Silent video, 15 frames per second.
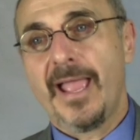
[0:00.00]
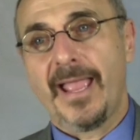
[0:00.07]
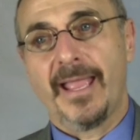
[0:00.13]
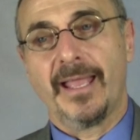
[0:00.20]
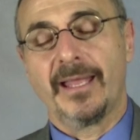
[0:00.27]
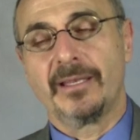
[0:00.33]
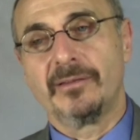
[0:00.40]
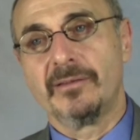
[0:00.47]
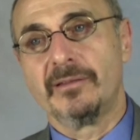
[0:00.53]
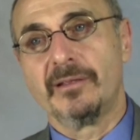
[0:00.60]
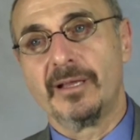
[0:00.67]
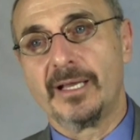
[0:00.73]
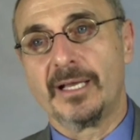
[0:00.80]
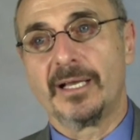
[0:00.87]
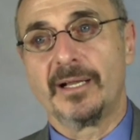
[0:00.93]
And,
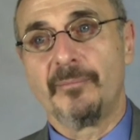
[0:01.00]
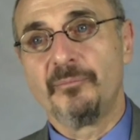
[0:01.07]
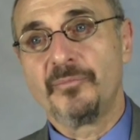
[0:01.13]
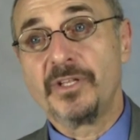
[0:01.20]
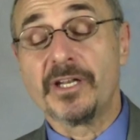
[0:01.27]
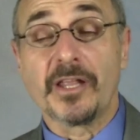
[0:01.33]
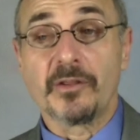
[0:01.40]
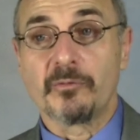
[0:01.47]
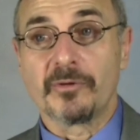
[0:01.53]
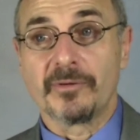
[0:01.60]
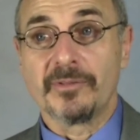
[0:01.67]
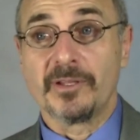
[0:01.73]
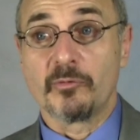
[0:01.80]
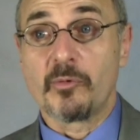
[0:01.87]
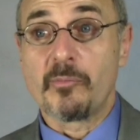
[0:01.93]
you know, there
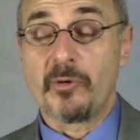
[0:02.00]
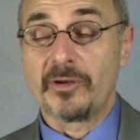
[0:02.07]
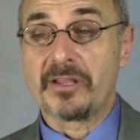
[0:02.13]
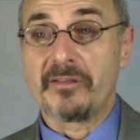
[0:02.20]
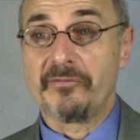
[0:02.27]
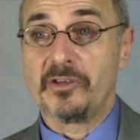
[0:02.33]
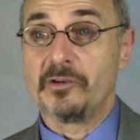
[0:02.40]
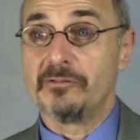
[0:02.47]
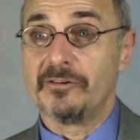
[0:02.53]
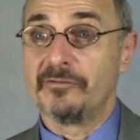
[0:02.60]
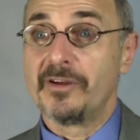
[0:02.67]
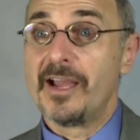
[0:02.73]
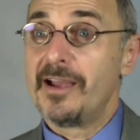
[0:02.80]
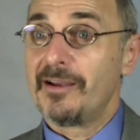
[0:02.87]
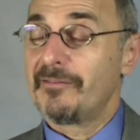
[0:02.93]
were points of view
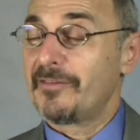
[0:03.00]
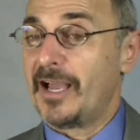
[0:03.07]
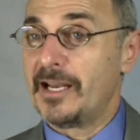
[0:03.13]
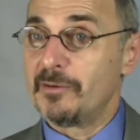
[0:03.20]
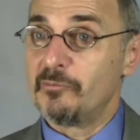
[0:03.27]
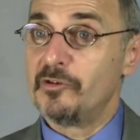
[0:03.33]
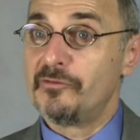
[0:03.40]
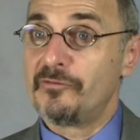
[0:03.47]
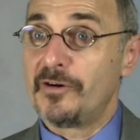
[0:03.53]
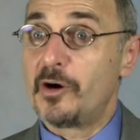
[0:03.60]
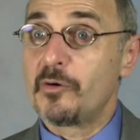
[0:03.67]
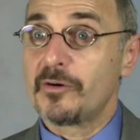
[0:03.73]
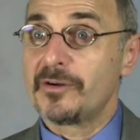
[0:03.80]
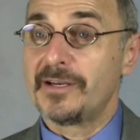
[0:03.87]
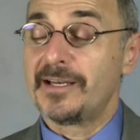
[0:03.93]
of, got to move
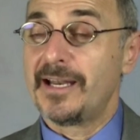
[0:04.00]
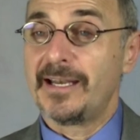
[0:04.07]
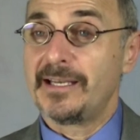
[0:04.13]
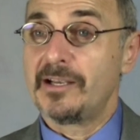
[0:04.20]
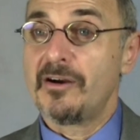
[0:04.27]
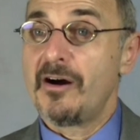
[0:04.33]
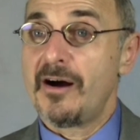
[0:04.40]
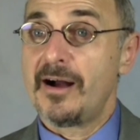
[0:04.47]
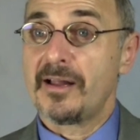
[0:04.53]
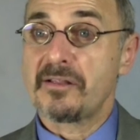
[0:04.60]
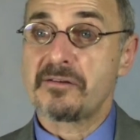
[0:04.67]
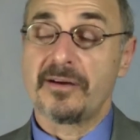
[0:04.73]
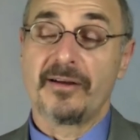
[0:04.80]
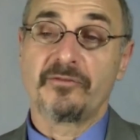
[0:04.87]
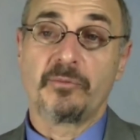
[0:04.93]
forward at any
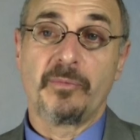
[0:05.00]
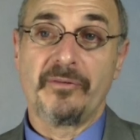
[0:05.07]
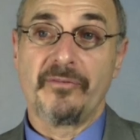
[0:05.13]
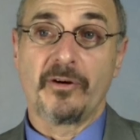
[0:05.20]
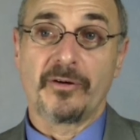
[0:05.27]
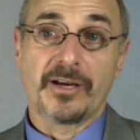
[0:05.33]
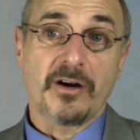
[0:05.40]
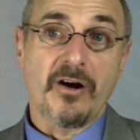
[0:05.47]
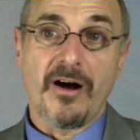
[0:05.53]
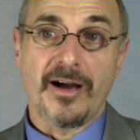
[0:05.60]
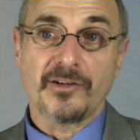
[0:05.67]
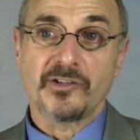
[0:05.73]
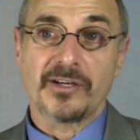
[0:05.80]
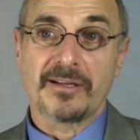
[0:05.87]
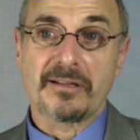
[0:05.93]
cost. You have to be very
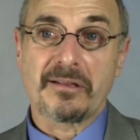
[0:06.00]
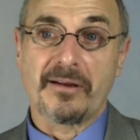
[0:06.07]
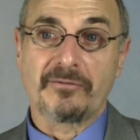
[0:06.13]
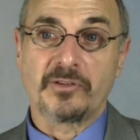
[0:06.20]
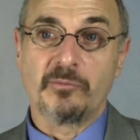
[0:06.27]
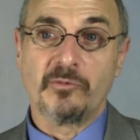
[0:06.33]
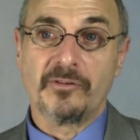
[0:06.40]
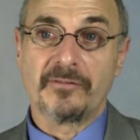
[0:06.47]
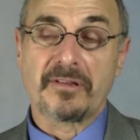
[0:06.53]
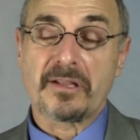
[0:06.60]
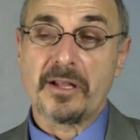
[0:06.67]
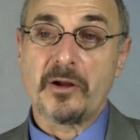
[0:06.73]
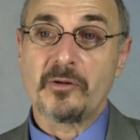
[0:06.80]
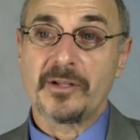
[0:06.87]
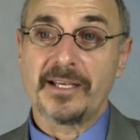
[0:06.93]
cautious. You have to move
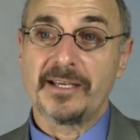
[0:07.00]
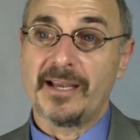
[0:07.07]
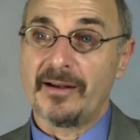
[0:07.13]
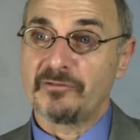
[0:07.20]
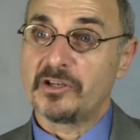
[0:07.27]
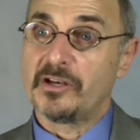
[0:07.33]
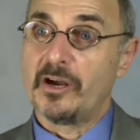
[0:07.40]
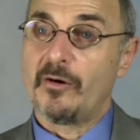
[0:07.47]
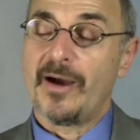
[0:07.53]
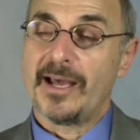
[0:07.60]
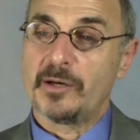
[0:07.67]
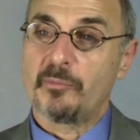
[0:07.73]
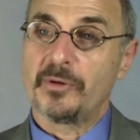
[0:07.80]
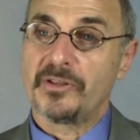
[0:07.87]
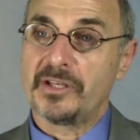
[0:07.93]
slowly. You have to know
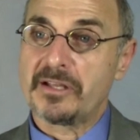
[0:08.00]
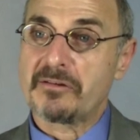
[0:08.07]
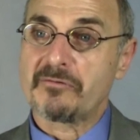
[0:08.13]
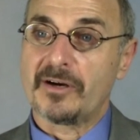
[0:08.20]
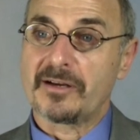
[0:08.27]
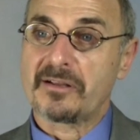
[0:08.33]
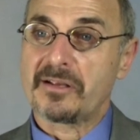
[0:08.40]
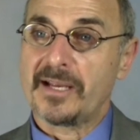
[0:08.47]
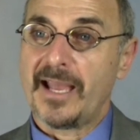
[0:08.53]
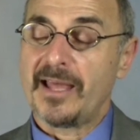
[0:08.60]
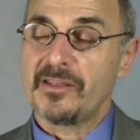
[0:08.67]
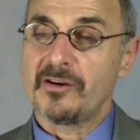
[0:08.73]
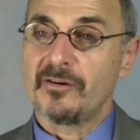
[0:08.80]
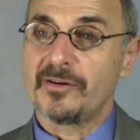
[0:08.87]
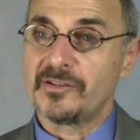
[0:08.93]
how to put these drugs
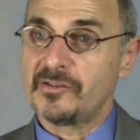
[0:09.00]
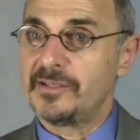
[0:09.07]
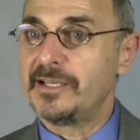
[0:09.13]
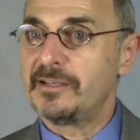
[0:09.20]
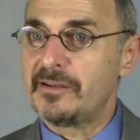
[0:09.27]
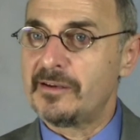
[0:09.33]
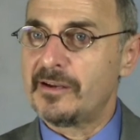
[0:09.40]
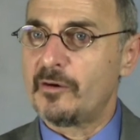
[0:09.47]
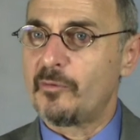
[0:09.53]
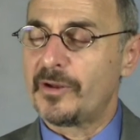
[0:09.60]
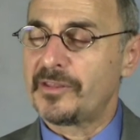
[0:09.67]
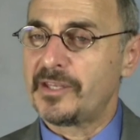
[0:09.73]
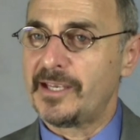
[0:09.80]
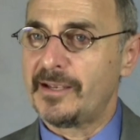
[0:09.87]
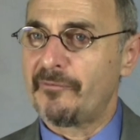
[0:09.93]
together, and you need to know
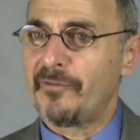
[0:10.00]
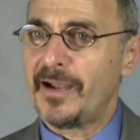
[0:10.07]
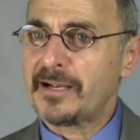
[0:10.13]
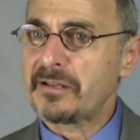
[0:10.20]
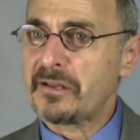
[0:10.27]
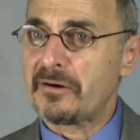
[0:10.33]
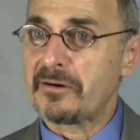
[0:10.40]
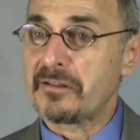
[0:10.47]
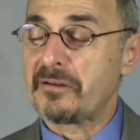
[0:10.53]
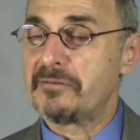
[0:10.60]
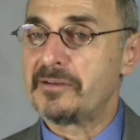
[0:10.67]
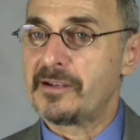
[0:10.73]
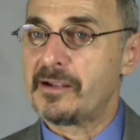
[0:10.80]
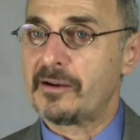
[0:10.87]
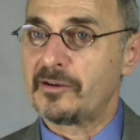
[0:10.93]
what the effects are so
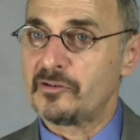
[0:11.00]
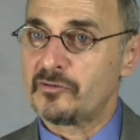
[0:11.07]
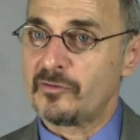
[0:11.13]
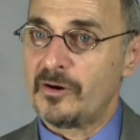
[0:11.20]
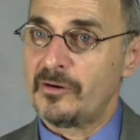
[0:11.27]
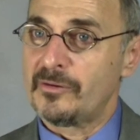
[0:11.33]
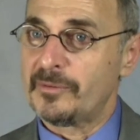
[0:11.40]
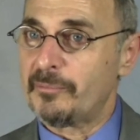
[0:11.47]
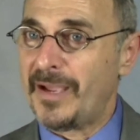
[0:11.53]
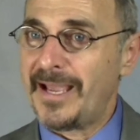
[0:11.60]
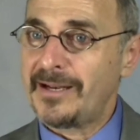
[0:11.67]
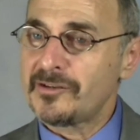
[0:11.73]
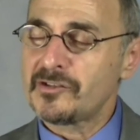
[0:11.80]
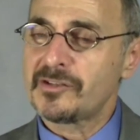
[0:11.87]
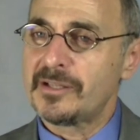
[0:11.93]
you can control and
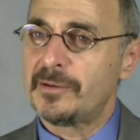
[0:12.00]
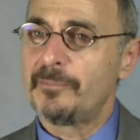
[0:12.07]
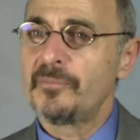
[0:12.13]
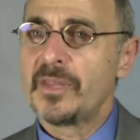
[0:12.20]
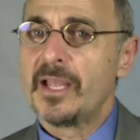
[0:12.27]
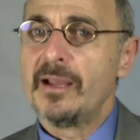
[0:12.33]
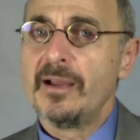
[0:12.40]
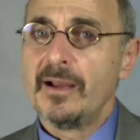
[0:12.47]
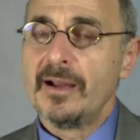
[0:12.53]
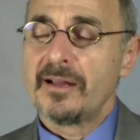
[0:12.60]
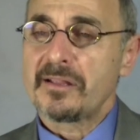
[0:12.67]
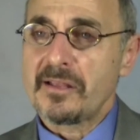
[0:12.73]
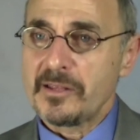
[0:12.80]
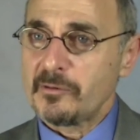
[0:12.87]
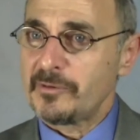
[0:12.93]
manage them.
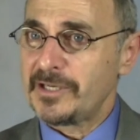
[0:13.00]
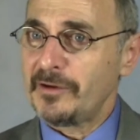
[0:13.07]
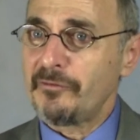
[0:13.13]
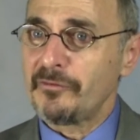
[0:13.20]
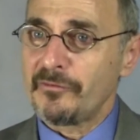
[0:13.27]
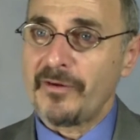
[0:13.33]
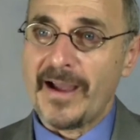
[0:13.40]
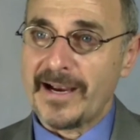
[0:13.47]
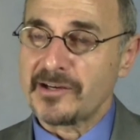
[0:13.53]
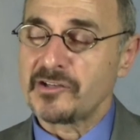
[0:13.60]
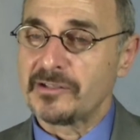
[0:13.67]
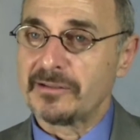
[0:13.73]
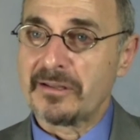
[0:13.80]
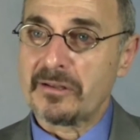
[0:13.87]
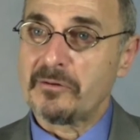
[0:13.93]
So there were different
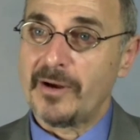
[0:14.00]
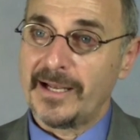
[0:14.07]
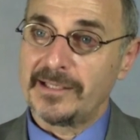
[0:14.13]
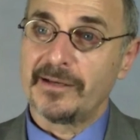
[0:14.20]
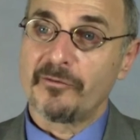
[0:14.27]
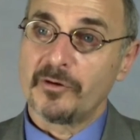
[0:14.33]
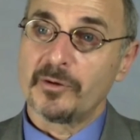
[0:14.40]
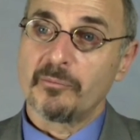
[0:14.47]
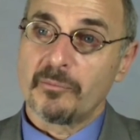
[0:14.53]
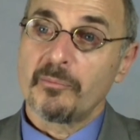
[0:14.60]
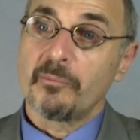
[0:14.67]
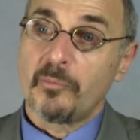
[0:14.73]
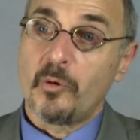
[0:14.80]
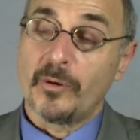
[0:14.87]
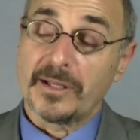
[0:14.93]
factions who had different
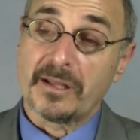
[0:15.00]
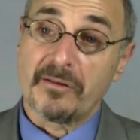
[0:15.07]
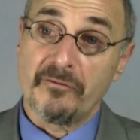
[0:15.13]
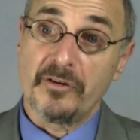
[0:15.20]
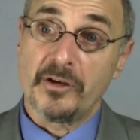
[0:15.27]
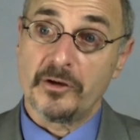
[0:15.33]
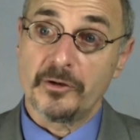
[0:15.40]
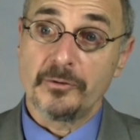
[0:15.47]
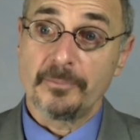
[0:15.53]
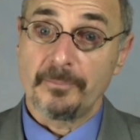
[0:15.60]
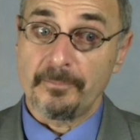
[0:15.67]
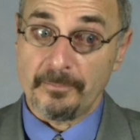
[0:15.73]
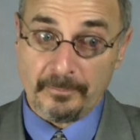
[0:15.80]
points of view.